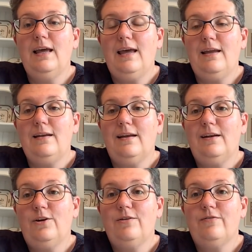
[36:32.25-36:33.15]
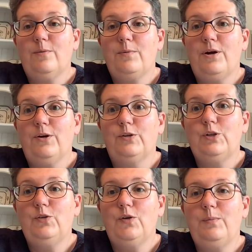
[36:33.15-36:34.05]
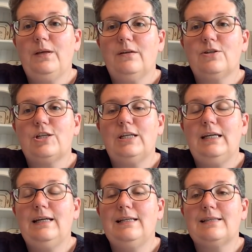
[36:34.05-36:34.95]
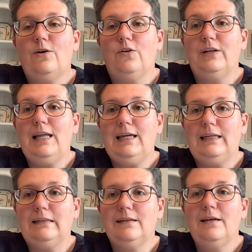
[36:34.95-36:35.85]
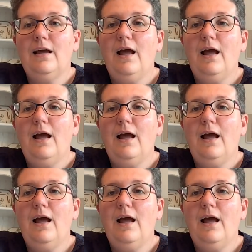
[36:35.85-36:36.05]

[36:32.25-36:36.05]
in and learn from her too now, because she is online.